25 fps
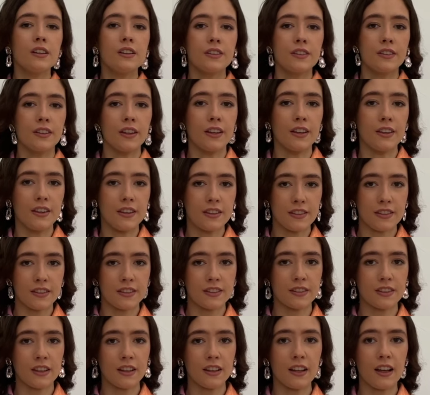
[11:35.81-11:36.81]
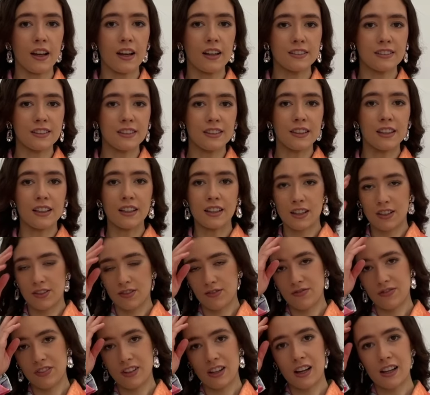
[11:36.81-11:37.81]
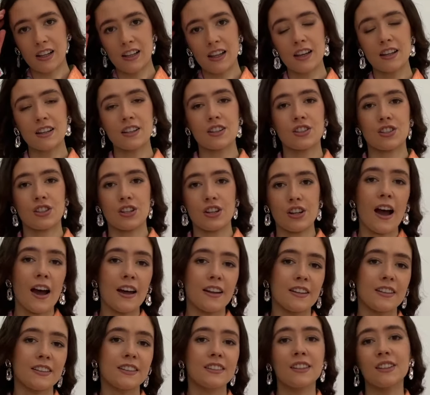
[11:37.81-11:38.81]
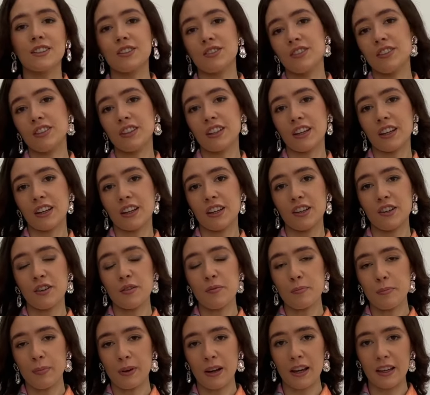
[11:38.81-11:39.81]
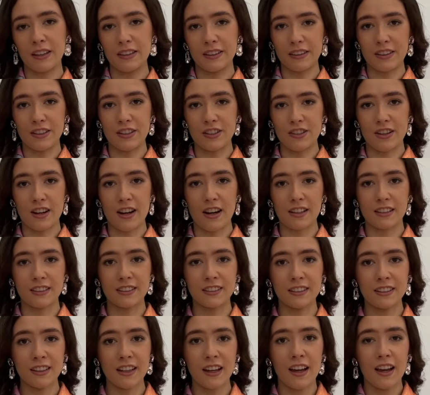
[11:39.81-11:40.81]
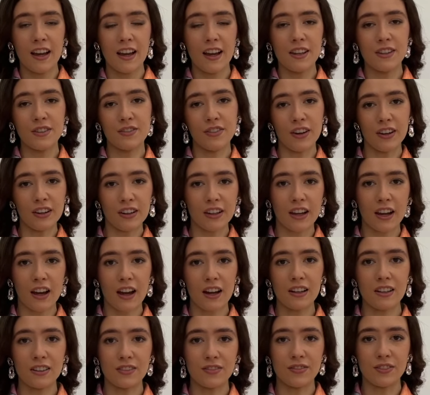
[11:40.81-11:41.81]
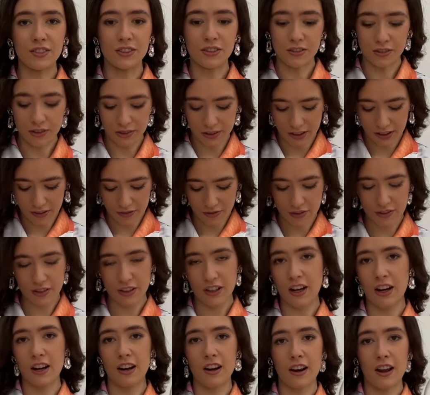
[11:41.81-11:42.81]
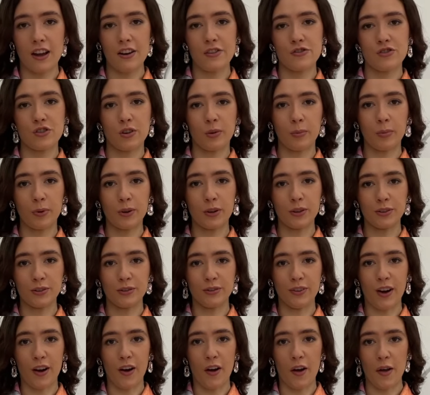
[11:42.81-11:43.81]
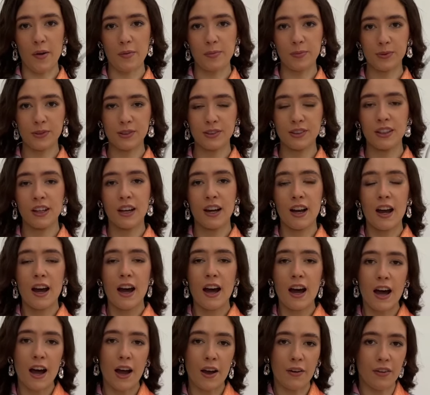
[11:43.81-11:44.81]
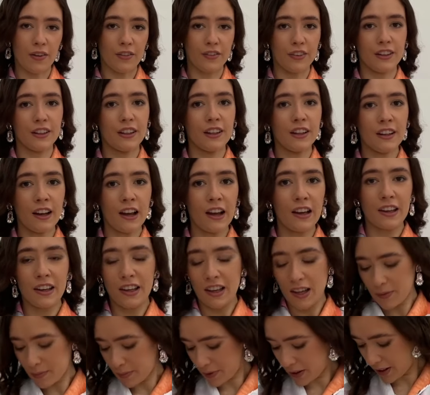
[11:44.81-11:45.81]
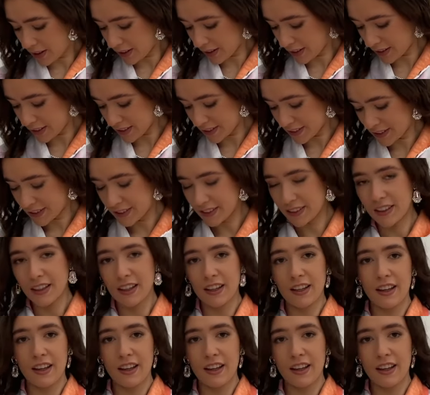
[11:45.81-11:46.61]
So this is the last look from the collection, and it's this really cute blazer dress. It's very colourful, it's giving kind of like tropical vibes. I really like it because